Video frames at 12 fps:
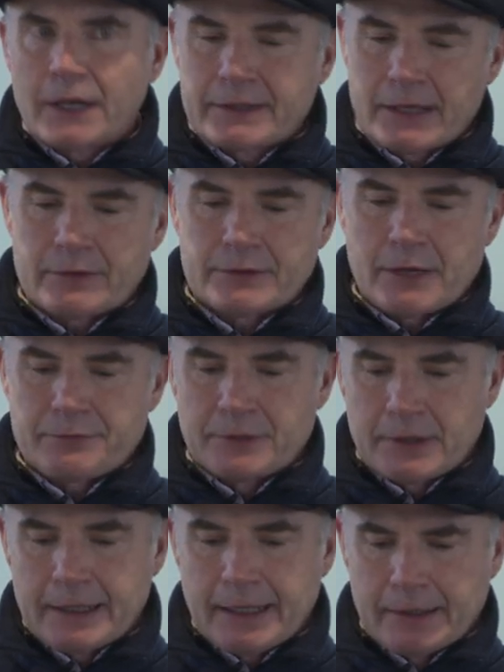Yeah, de
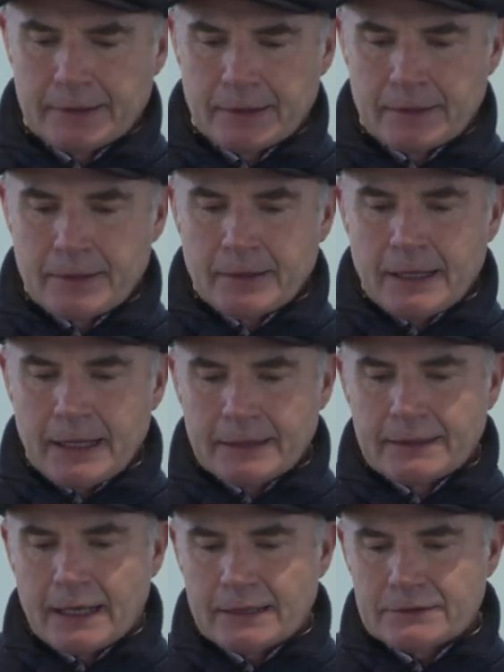definitely, and
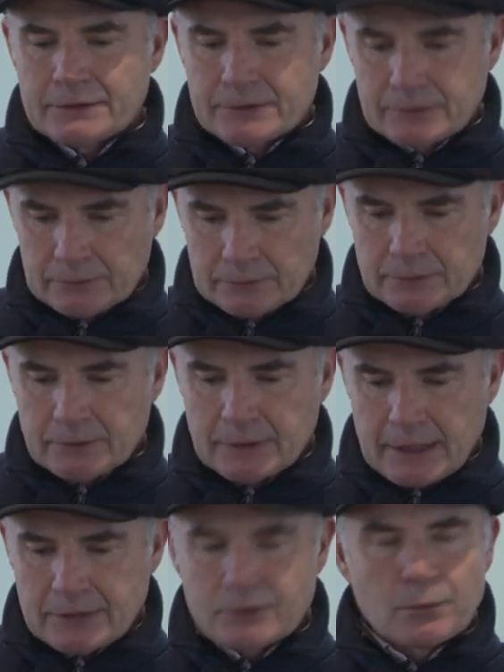and that's
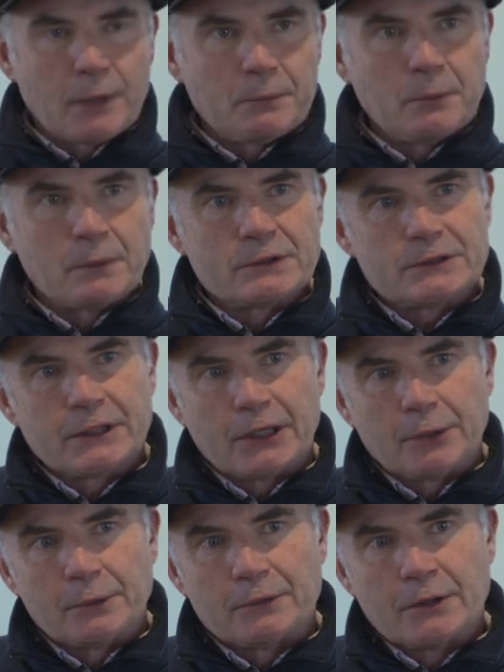that's the way we want to go.
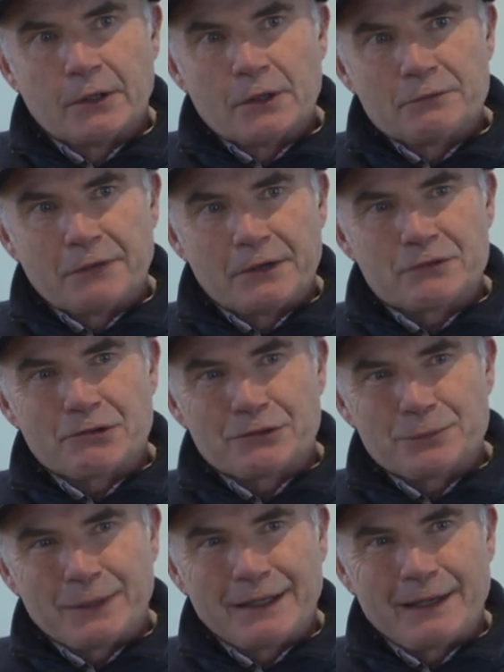And fingers
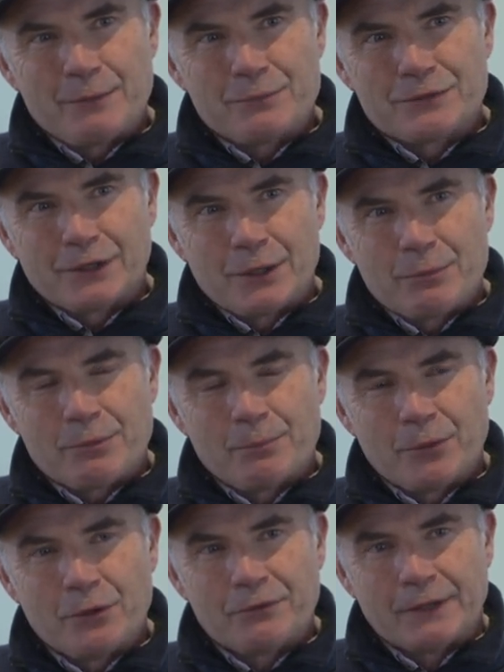crossed, we can keep slowly
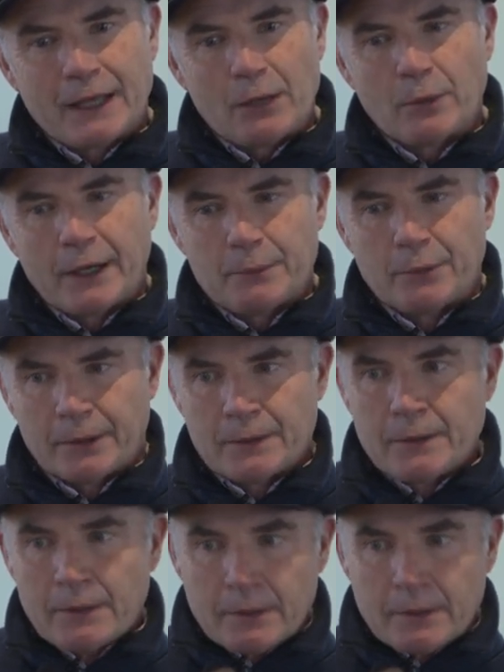moving that way. But